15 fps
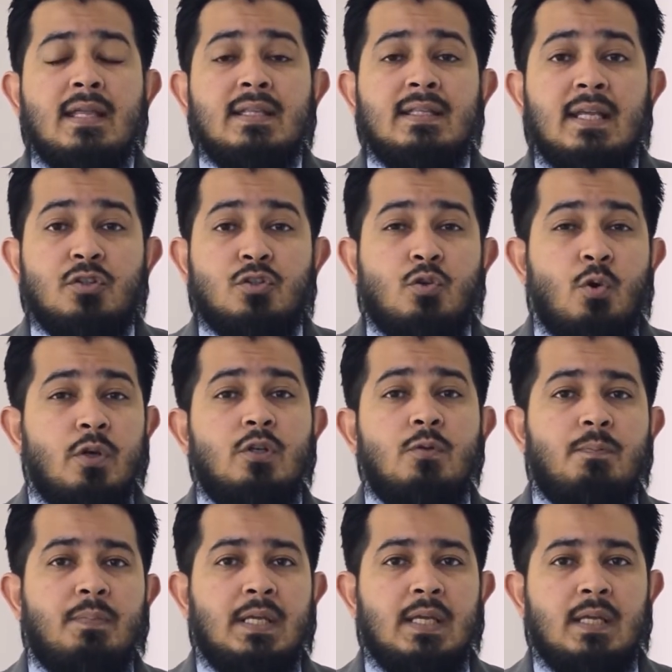there's going to
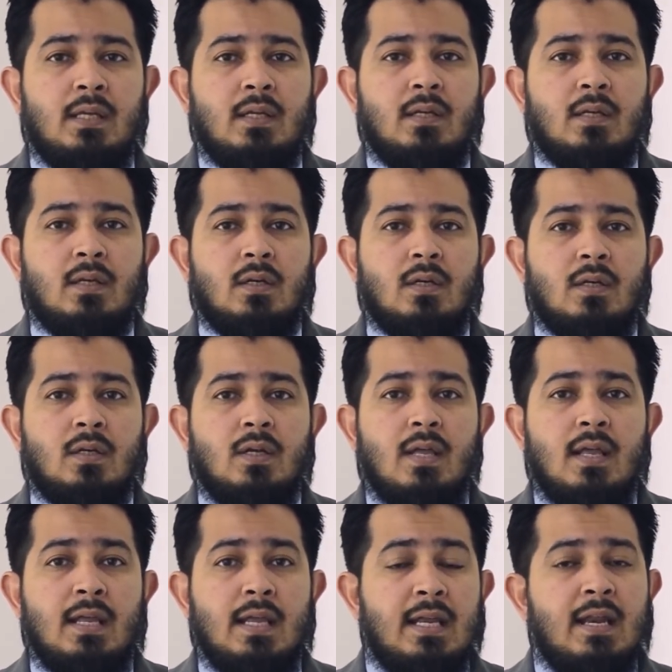be
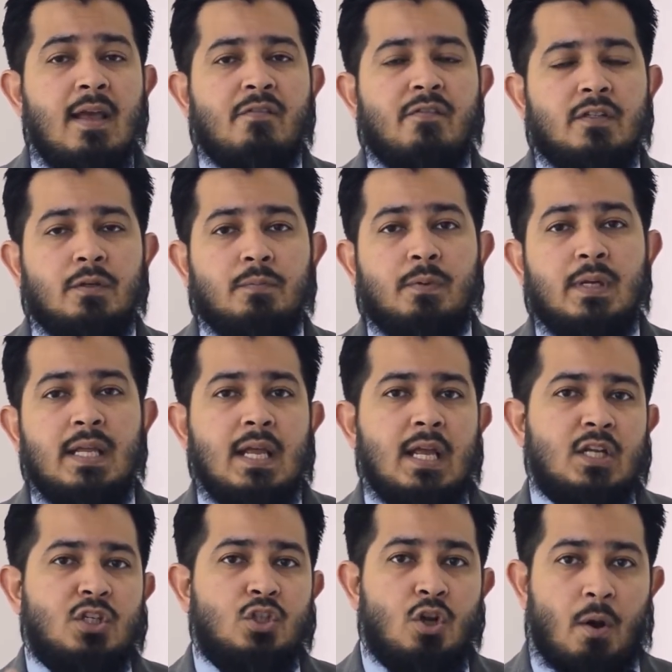inevitably
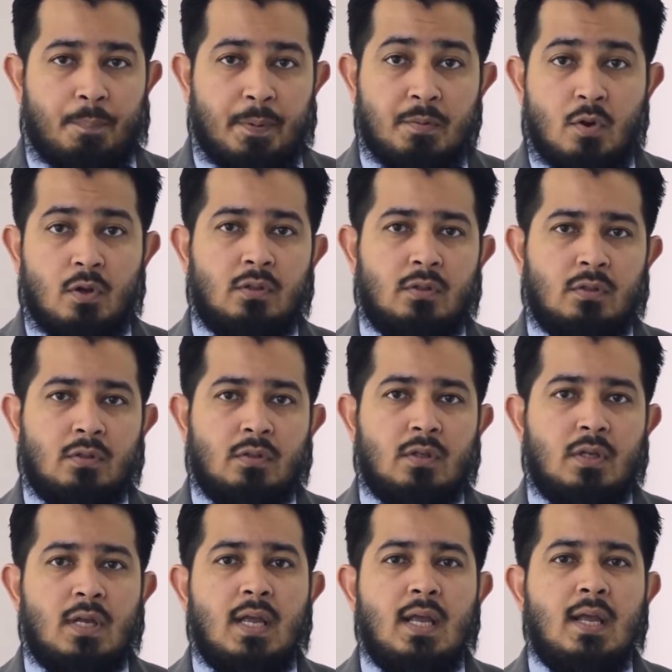a shopping mall,
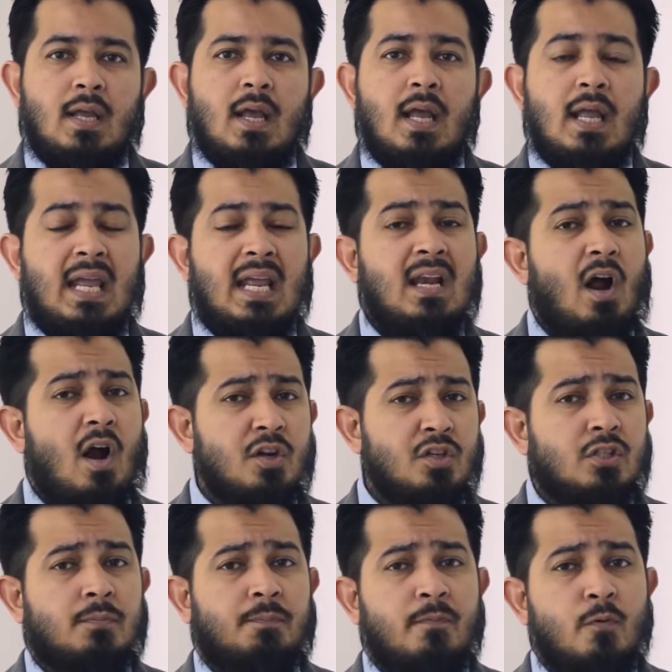a large
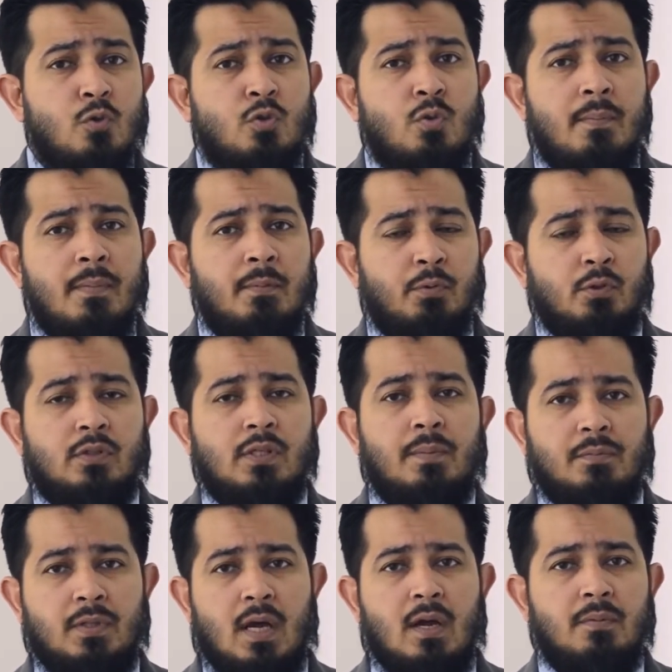swimming pool
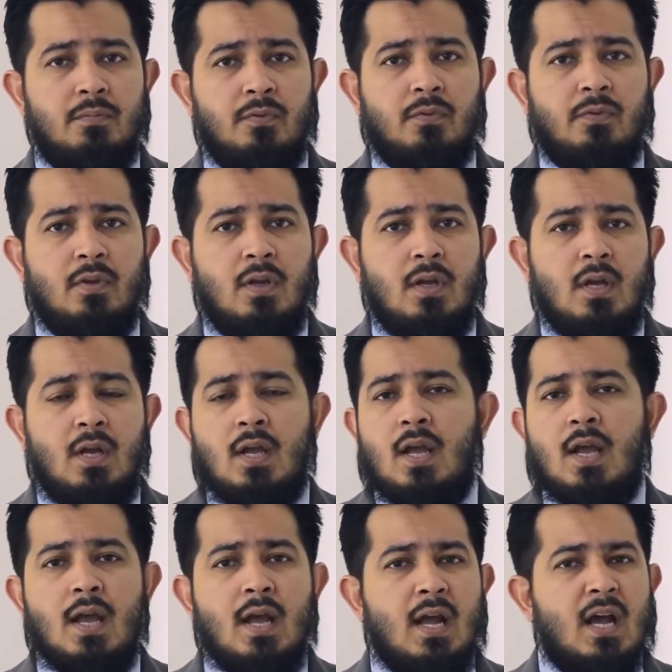sometimes,
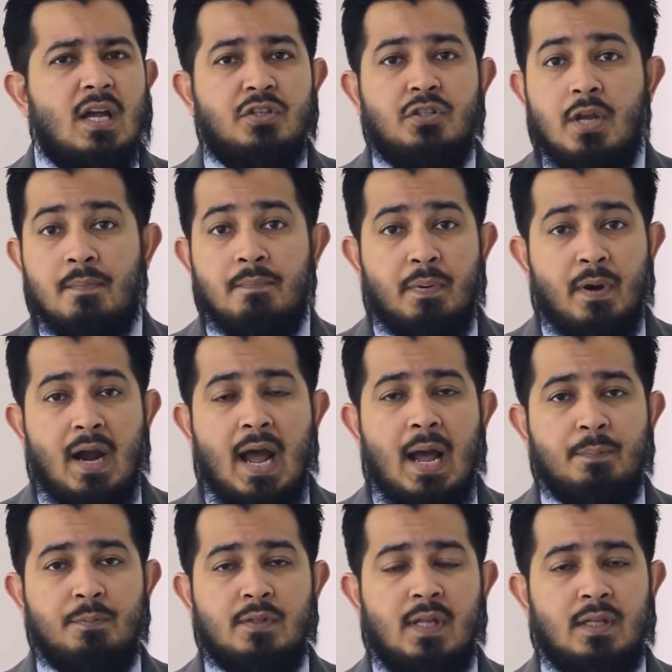a gym
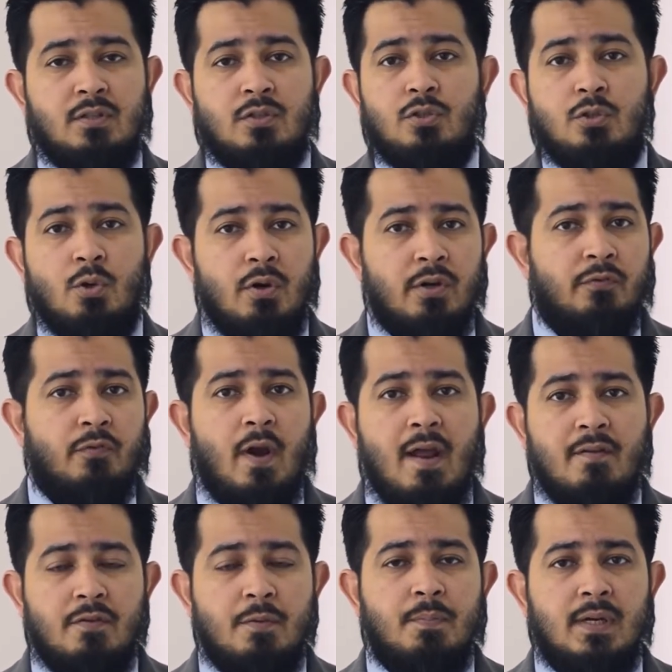perhaps that's joined for
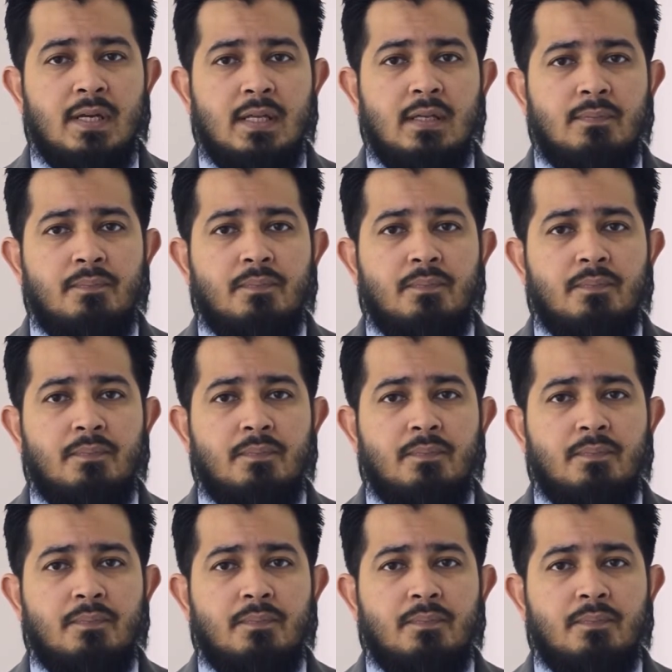everybody,